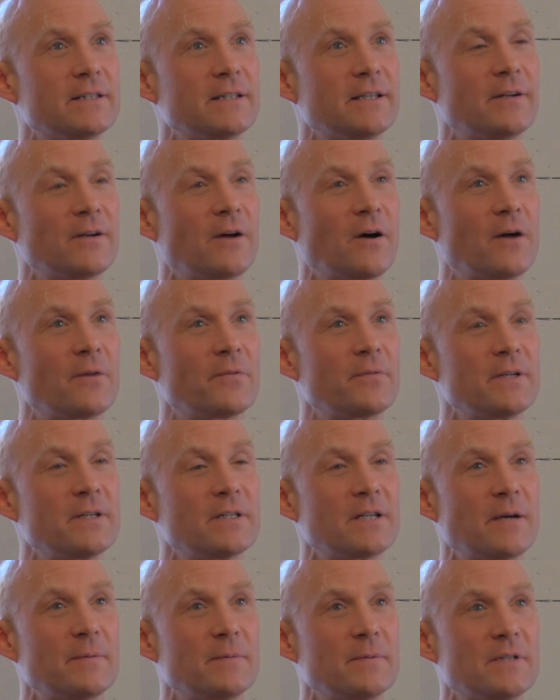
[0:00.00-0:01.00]
it
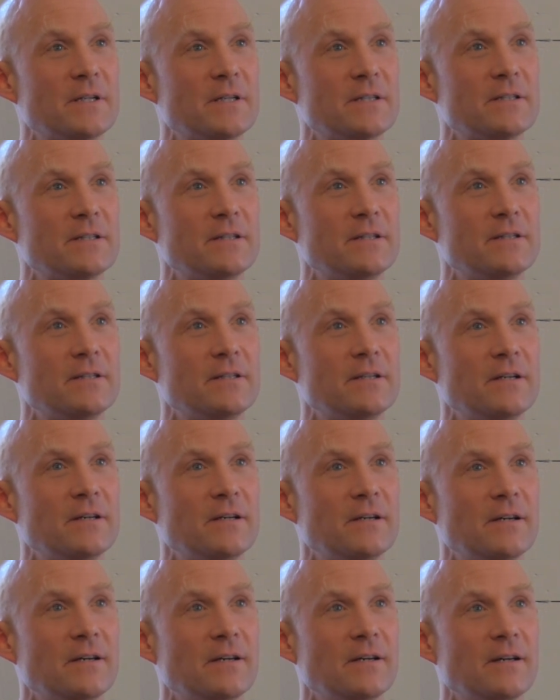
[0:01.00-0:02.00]
oftentimes doesn't
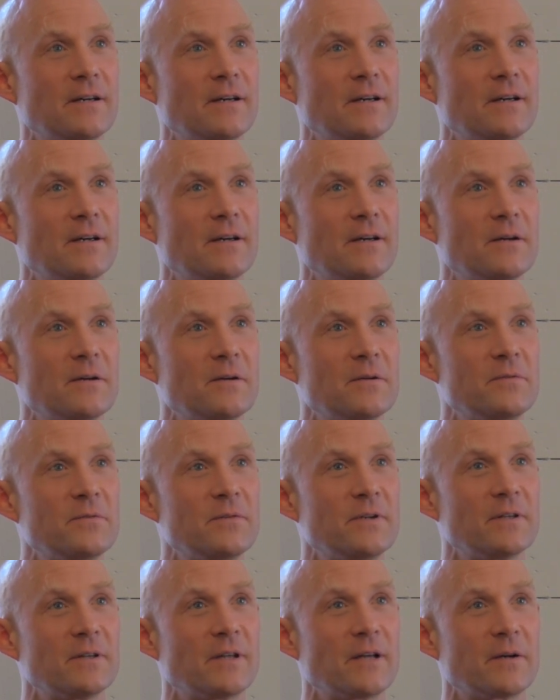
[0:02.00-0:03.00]

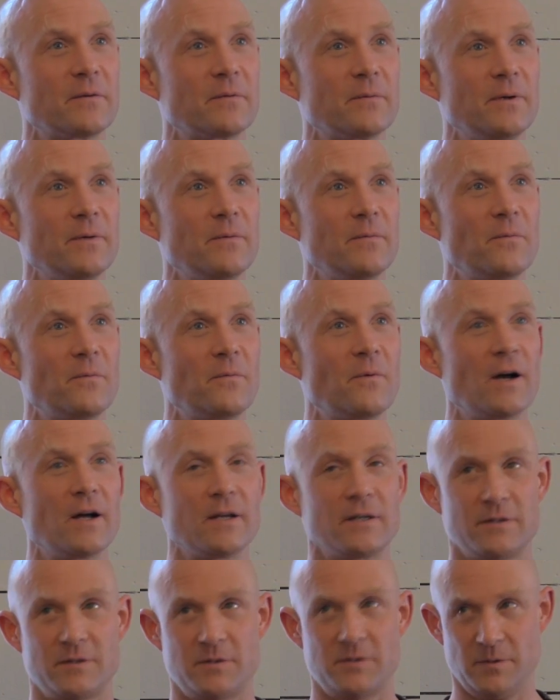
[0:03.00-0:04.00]
feel like we
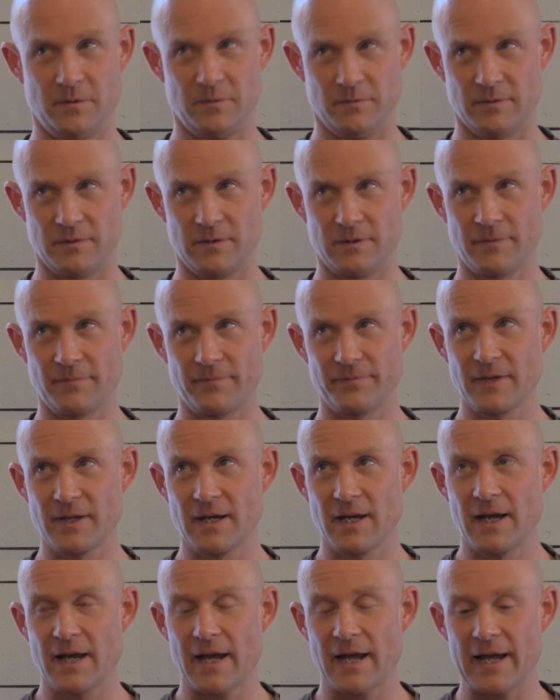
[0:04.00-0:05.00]
want to.
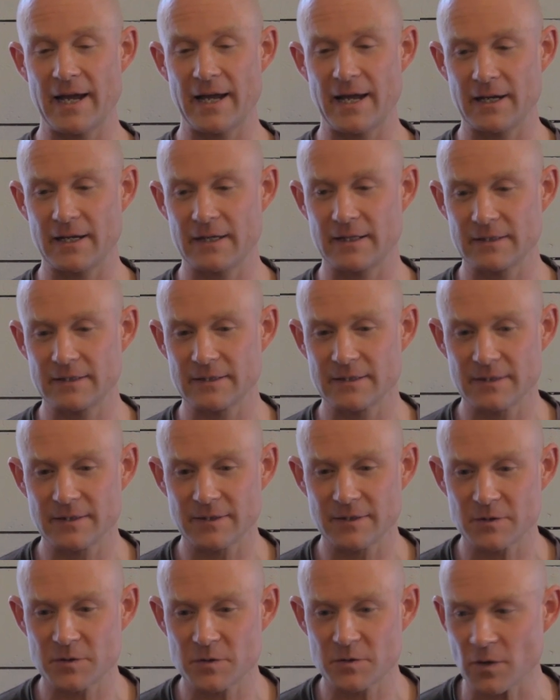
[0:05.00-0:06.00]
And
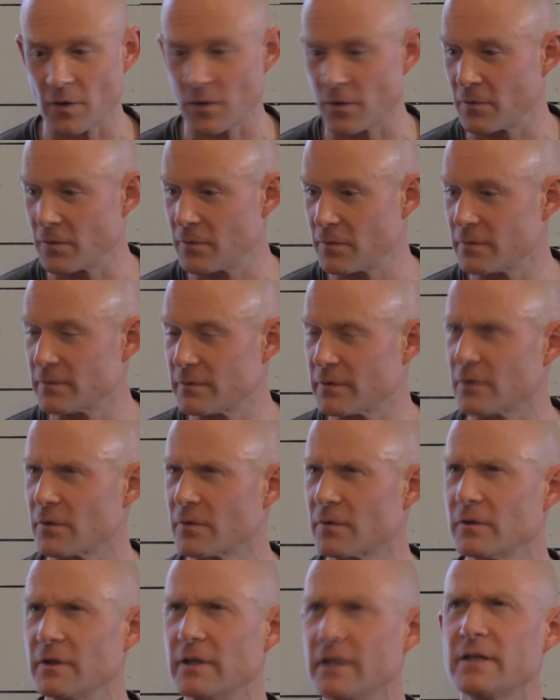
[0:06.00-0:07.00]
so the
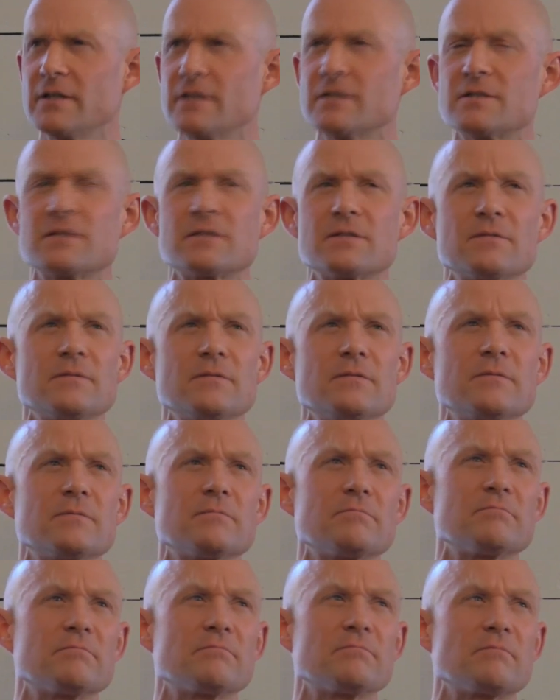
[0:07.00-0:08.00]
earliest
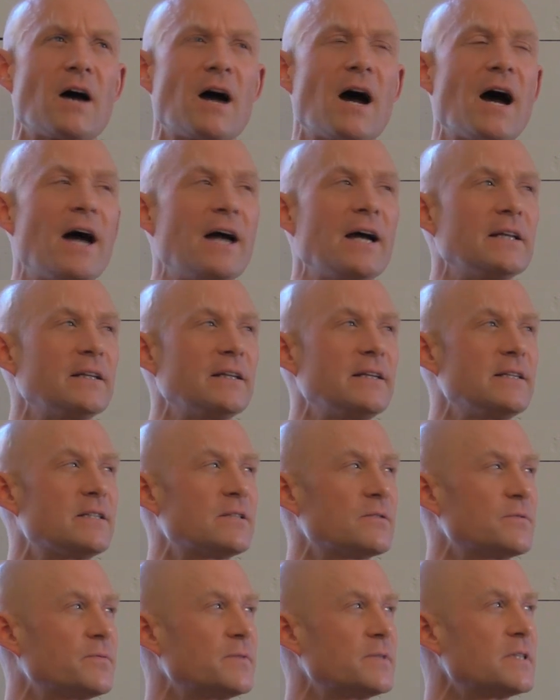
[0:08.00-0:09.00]
highly
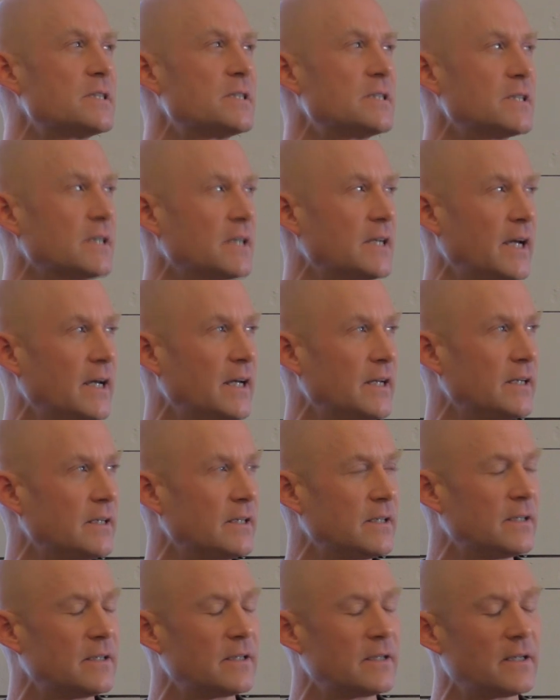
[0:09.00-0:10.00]

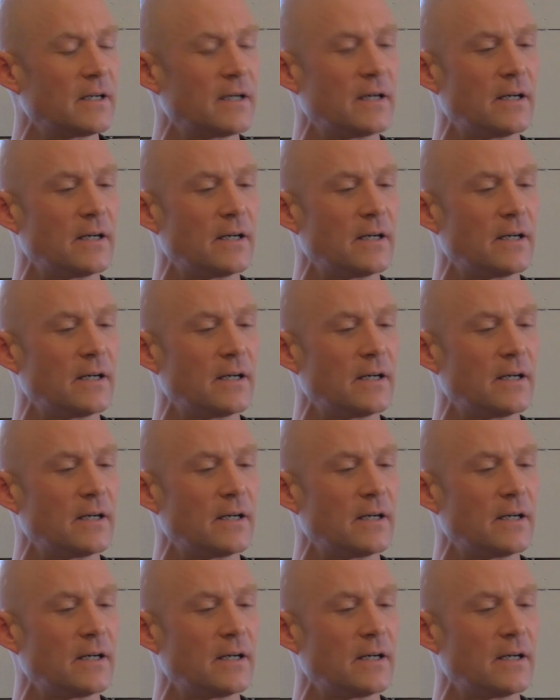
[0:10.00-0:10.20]
sophisticated